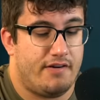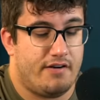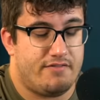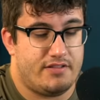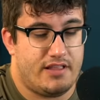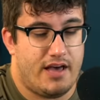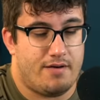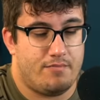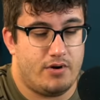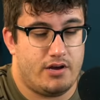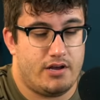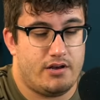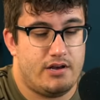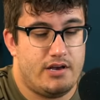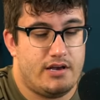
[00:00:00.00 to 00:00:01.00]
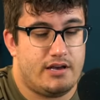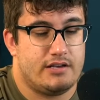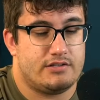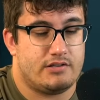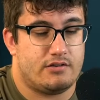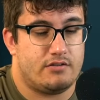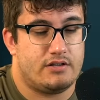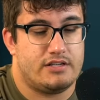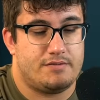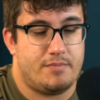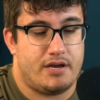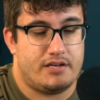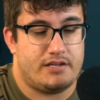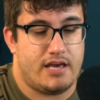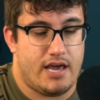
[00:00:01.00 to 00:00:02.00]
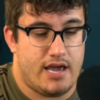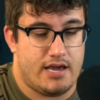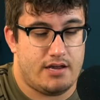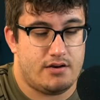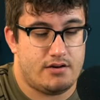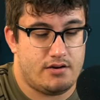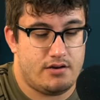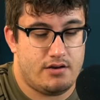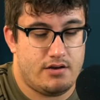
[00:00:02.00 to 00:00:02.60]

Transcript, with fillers: off of that money because it'll at least maintain...